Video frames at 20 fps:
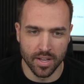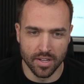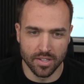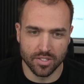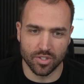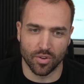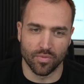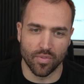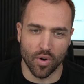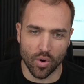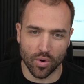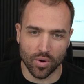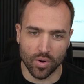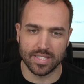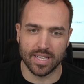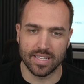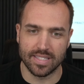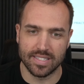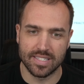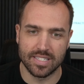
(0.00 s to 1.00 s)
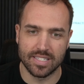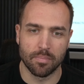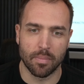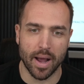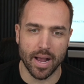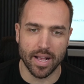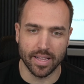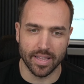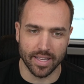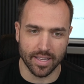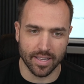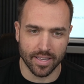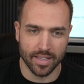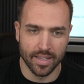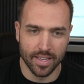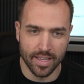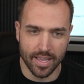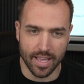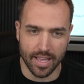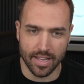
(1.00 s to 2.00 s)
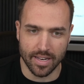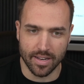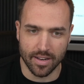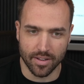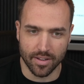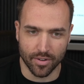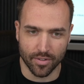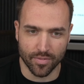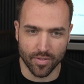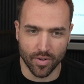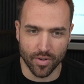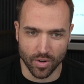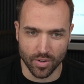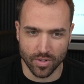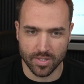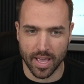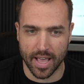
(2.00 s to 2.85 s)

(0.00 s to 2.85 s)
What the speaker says: So focus on smiling in your photos.